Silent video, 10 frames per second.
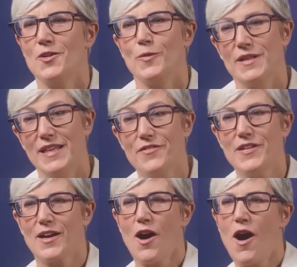We live
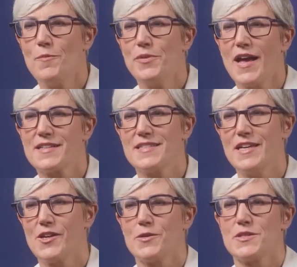in a complex
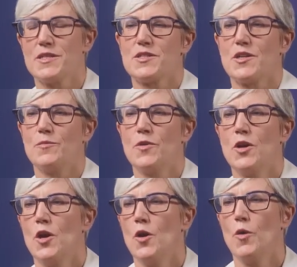ecosystem
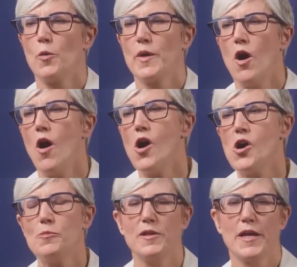where we
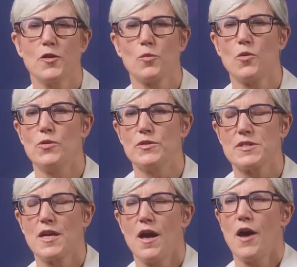all play the
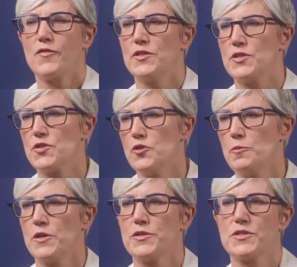roles of
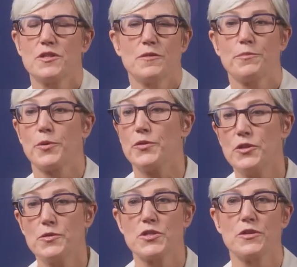consumers,
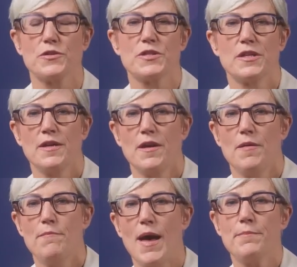producers,
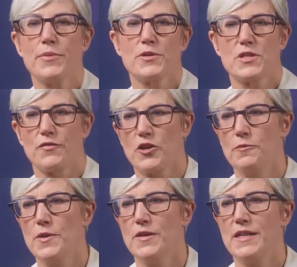members of
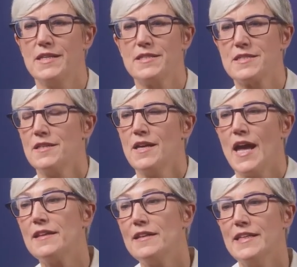communities,
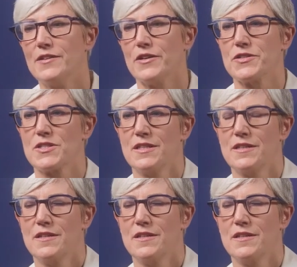and leaders.